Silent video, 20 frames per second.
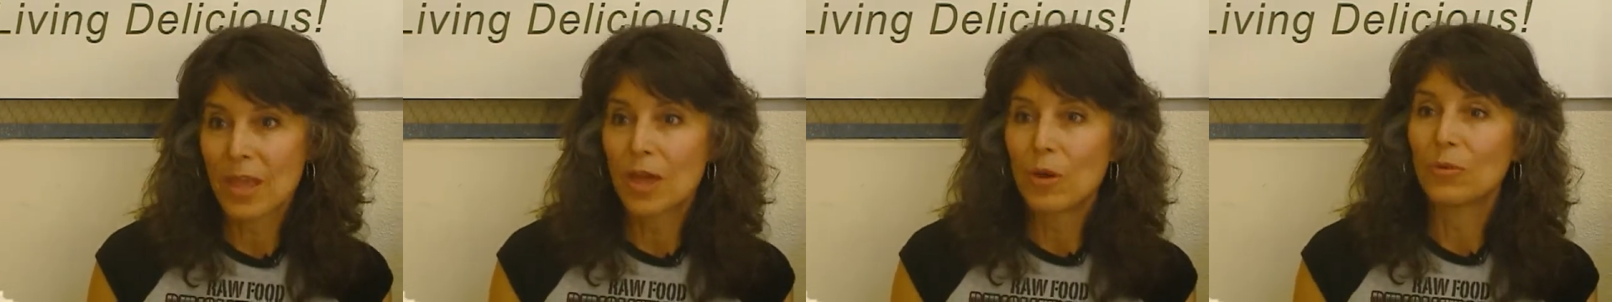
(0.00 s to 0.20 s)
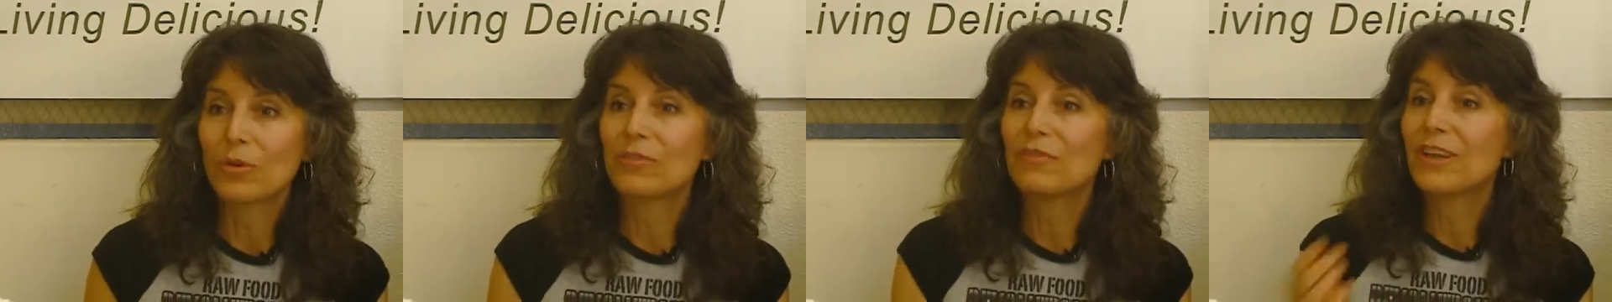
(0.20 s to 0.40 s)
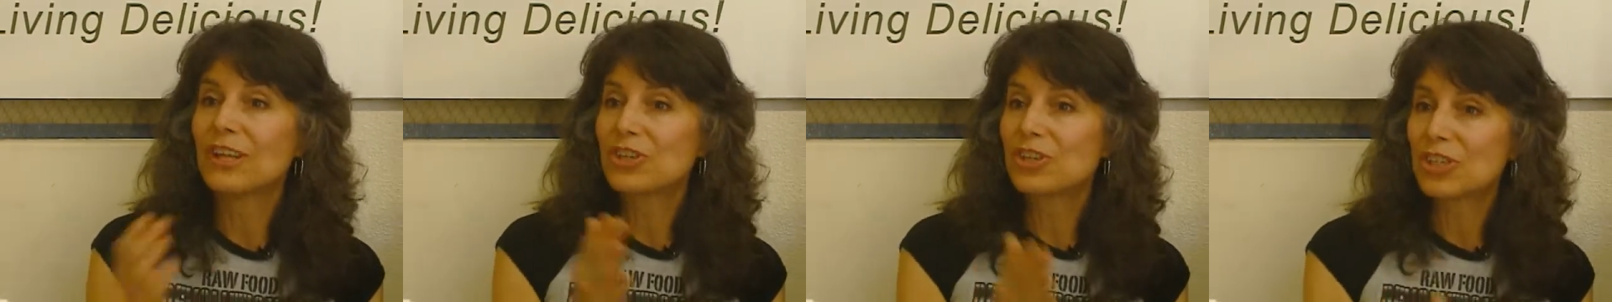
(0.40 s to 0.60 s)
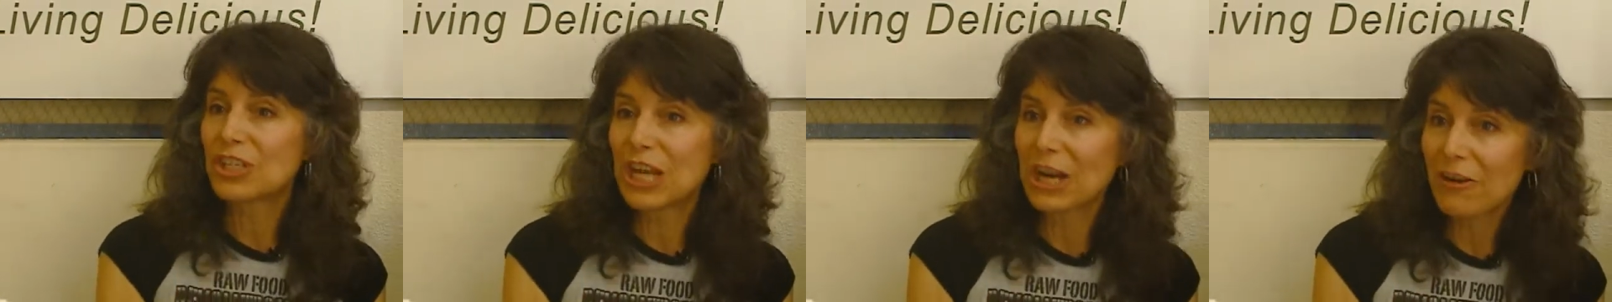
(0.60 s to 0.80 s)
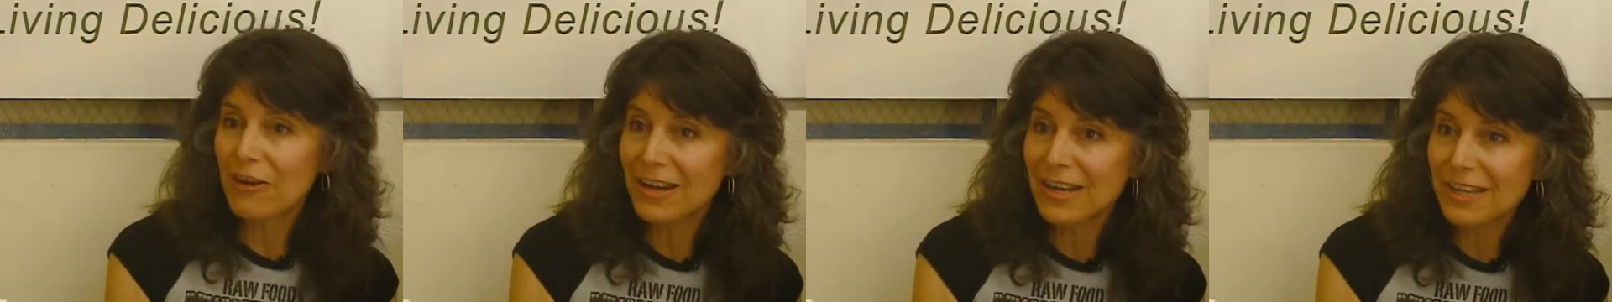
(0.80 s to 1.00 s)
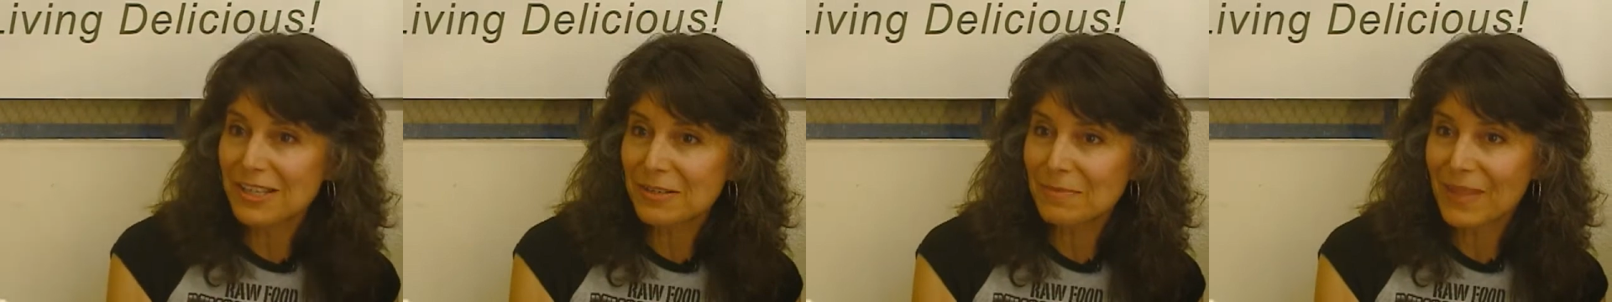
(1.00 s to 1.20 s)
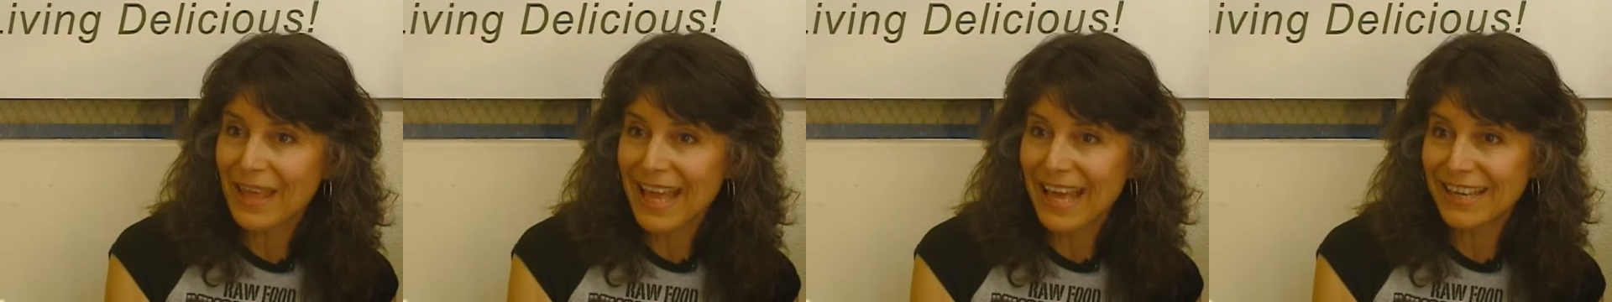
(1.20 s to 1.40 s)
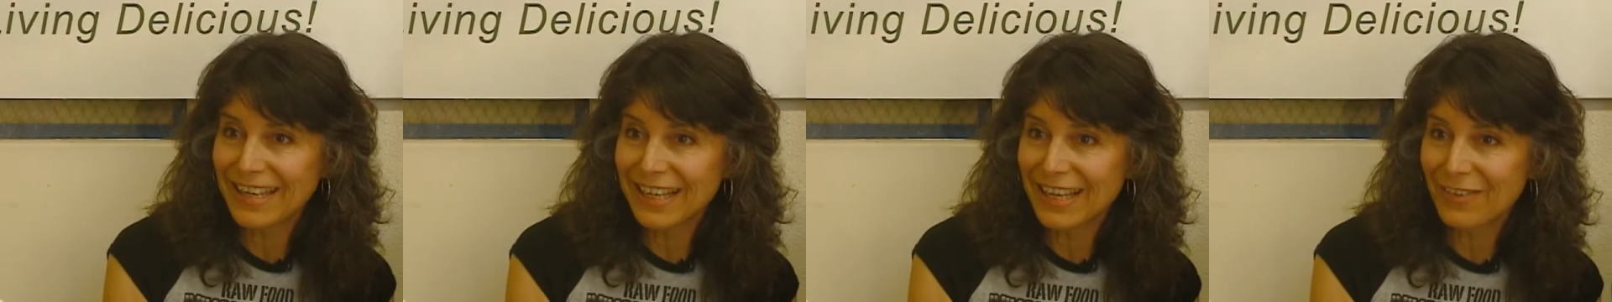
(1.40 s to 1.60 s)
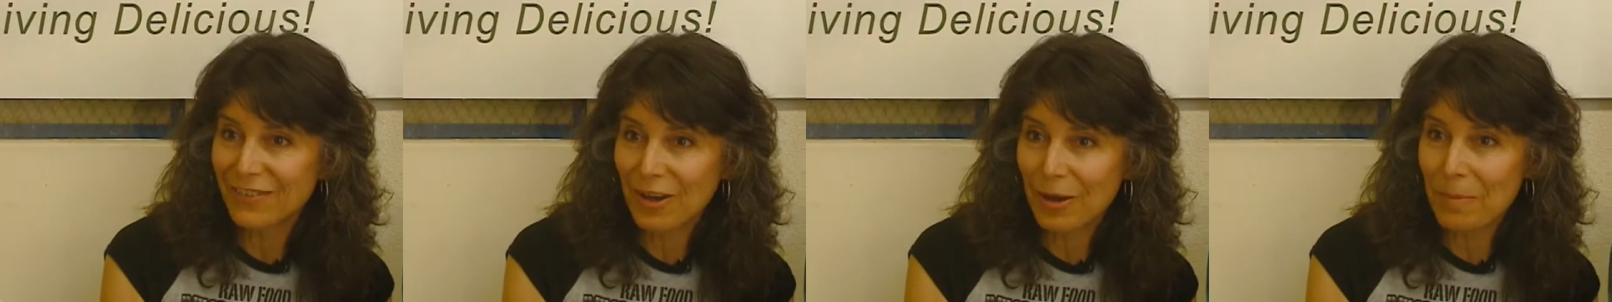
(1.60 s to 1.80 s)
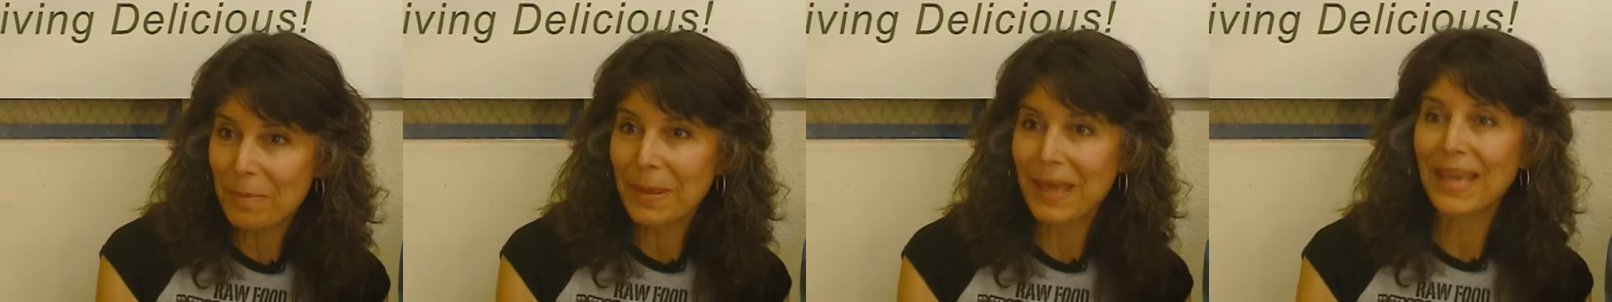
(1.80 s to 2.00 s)
With vegetarianism, they had to give
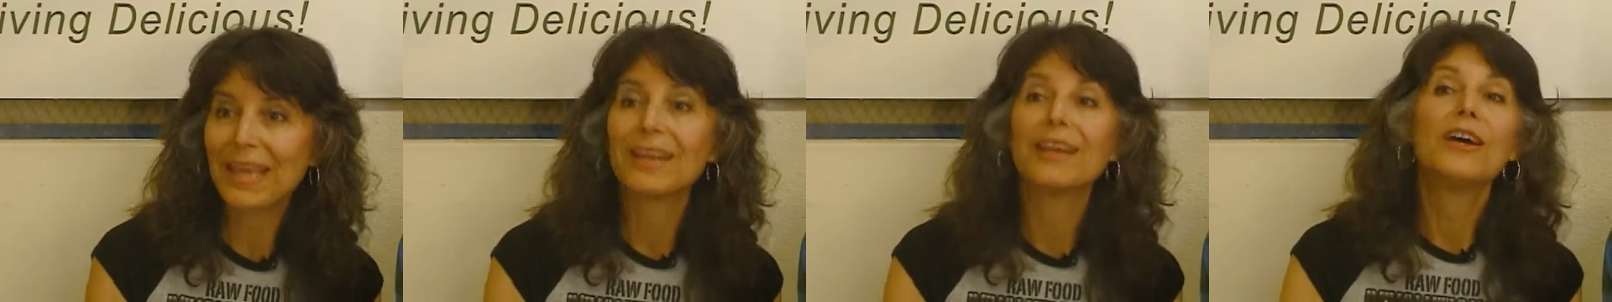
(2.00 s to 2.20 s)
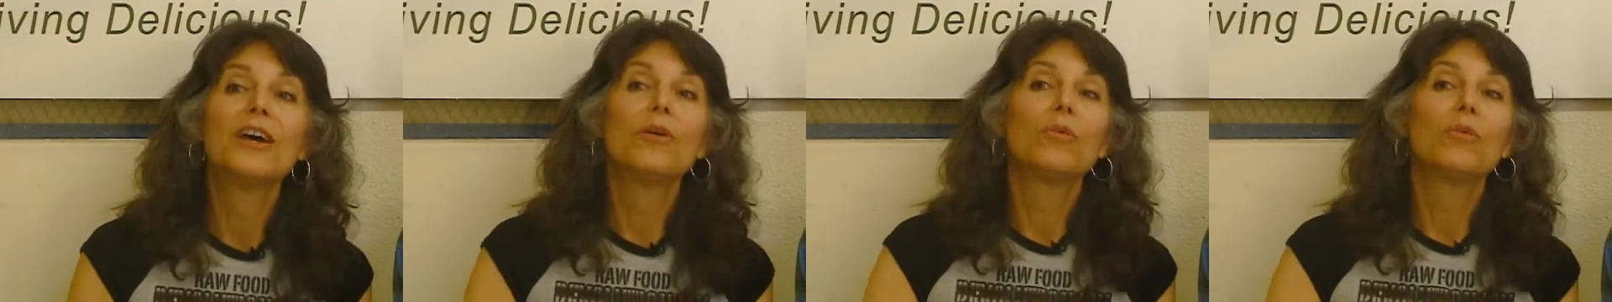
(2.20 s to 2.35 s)
up meat.